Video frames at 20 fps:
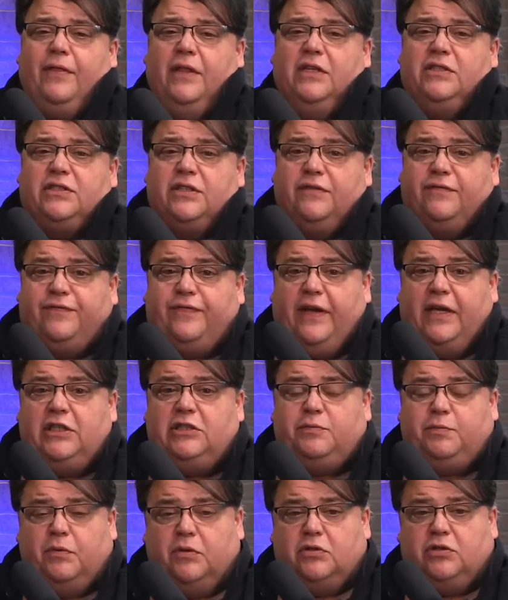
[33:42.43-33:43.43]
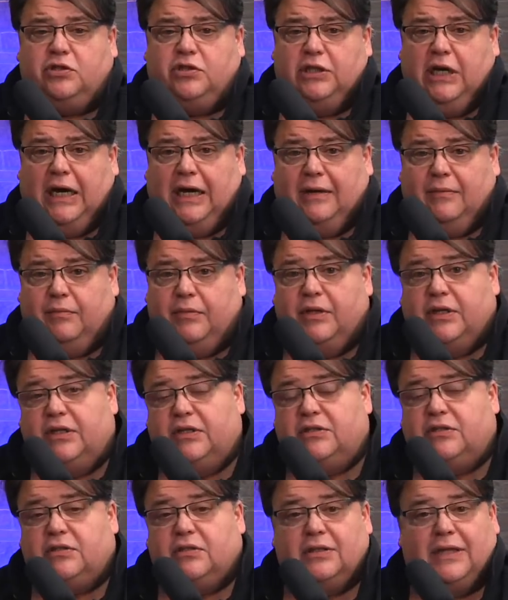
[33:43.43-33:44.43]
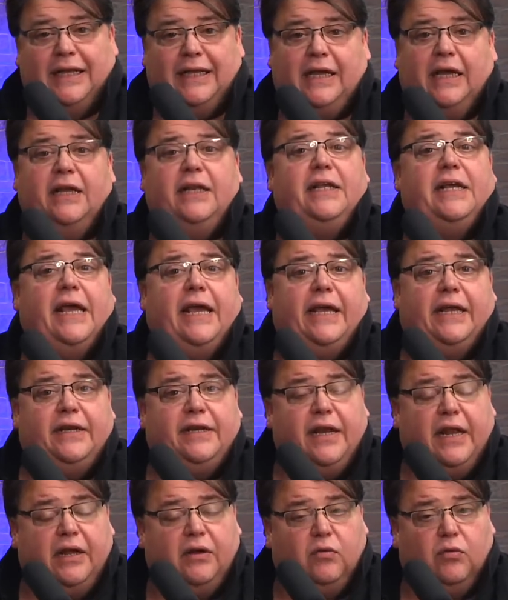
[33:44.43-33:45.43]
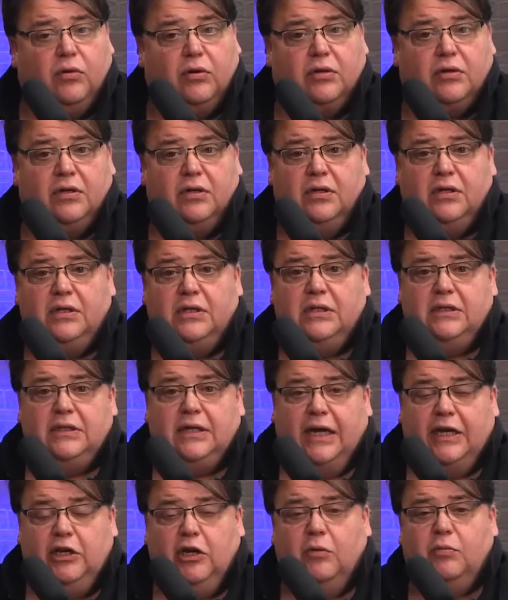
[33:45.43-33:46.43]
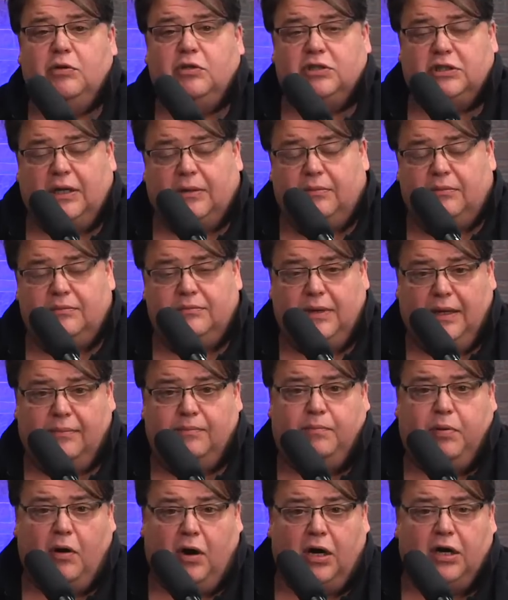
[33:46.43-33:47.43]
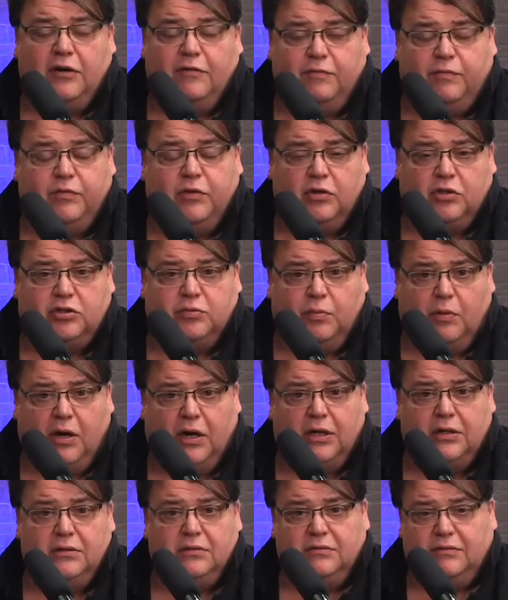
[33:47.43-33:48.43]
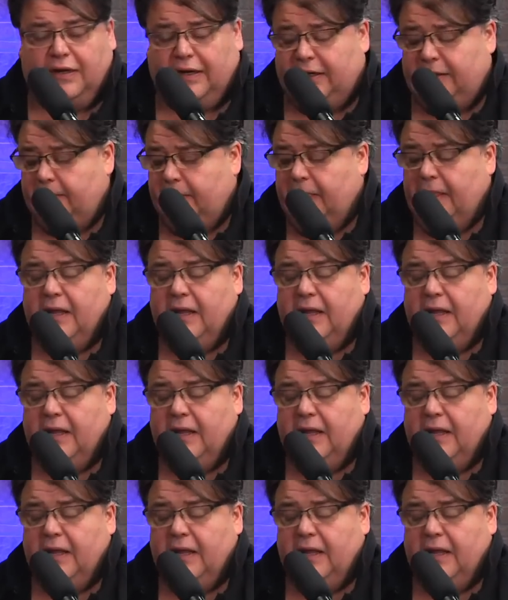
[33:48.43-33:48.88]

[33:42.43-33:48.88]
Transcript: listen, Facebook's job is like any ad network. I know because I'm part of LookSmart, right?